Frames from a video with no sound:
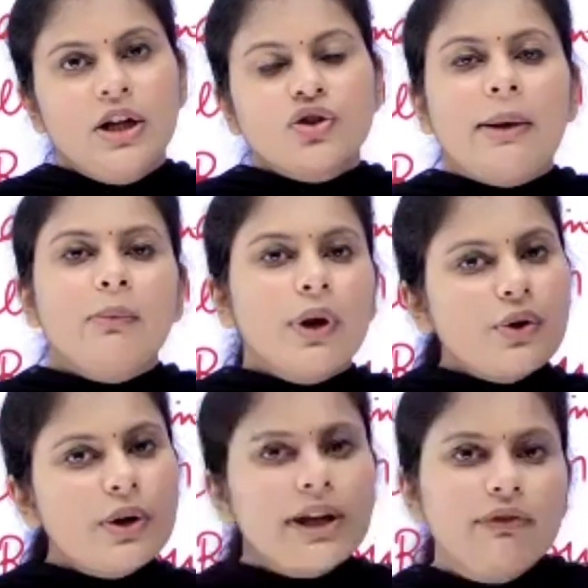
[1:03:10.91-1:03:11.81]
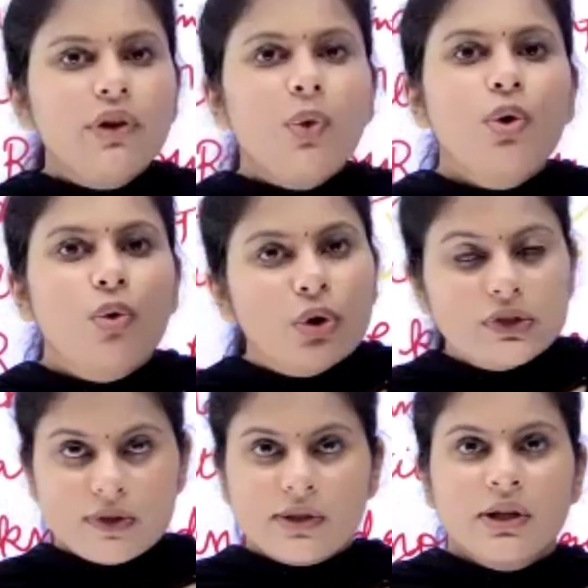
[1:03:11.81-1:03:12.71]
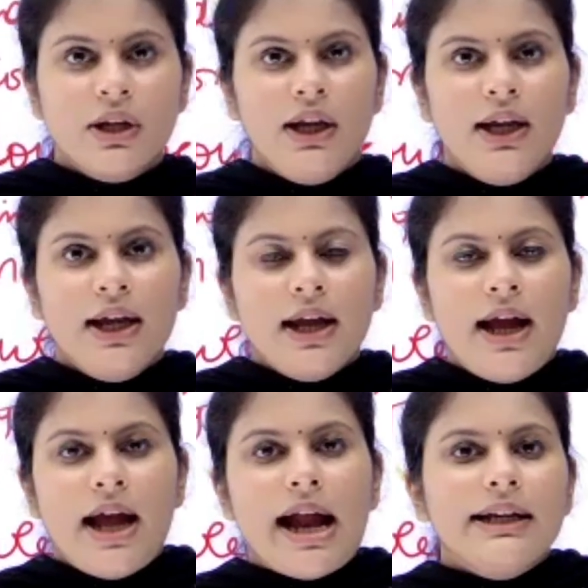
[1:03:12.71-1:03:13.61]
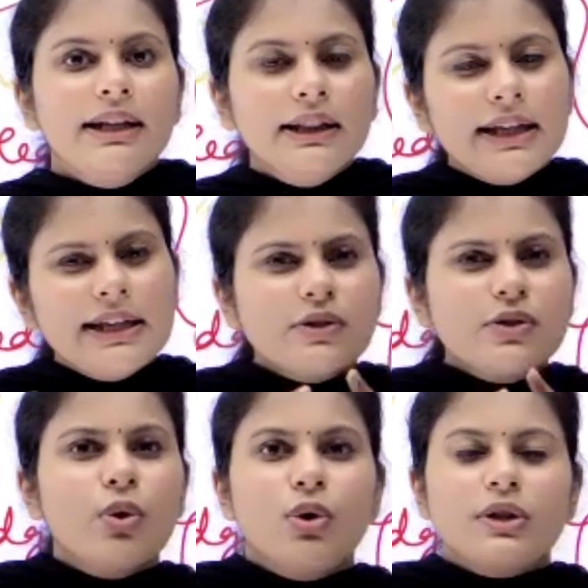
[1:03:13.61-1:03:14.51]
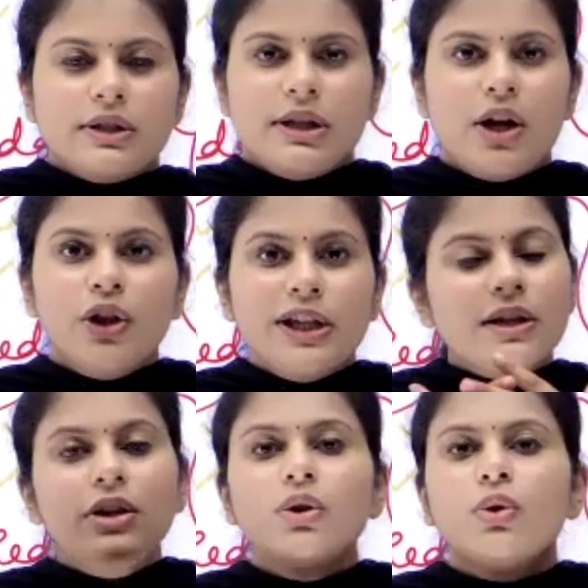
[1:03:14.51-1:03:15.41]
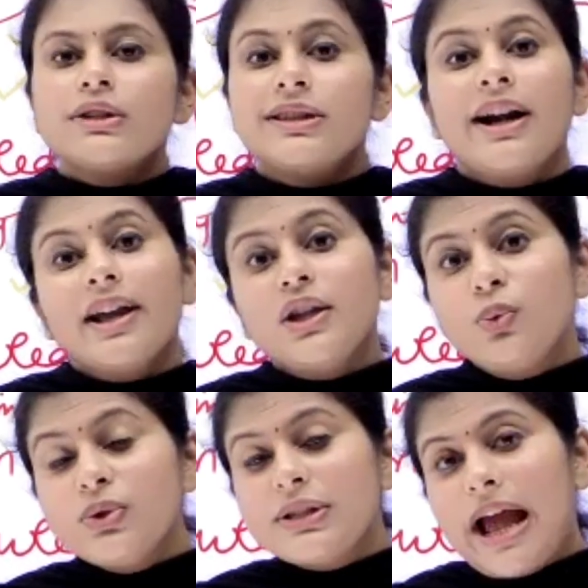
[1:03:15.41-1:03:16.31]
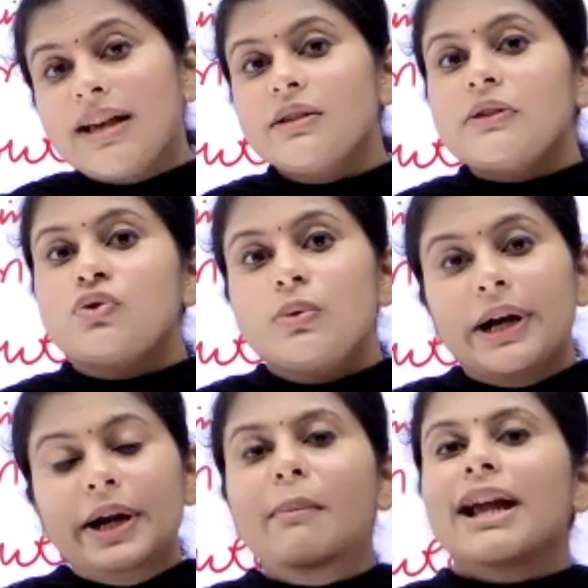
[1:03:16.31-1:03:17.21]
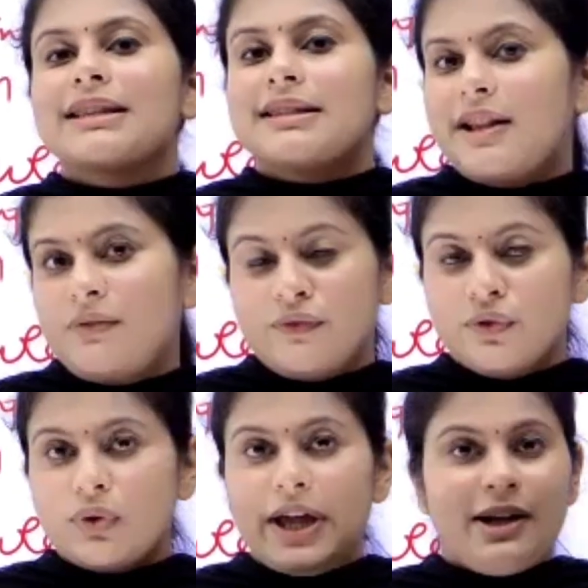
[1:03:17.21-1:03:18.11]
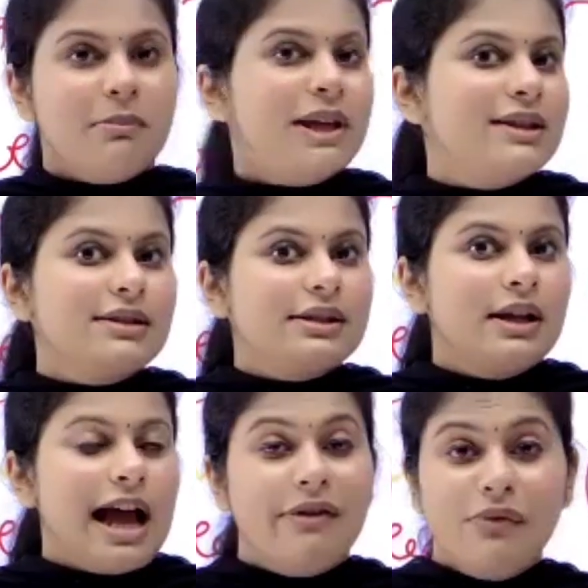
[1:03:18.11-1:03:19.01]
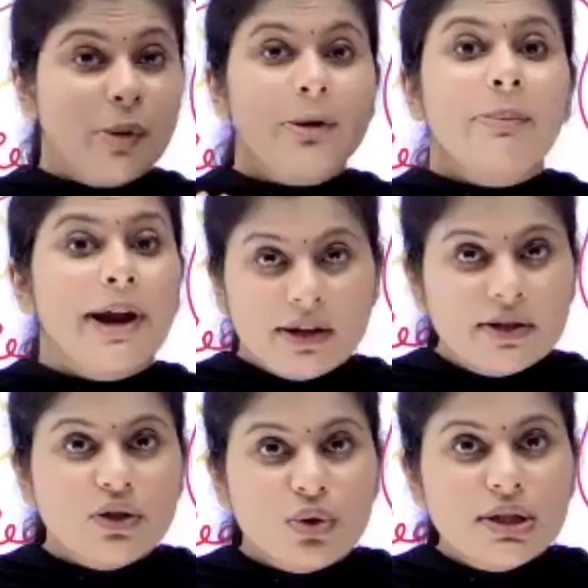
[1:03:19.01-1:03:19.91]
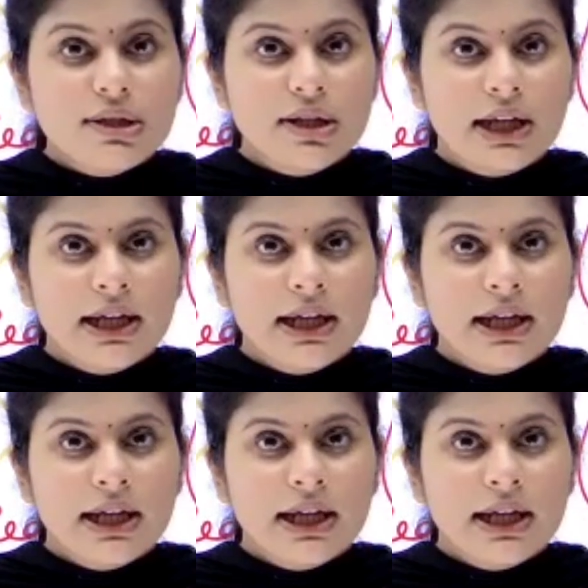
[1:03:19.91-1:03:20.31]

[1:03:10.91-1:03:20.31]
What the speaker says: So I'm going to give you notes. And in these notes, now these are the notes that I used as a student myself. So that means I'm not prepared these notes.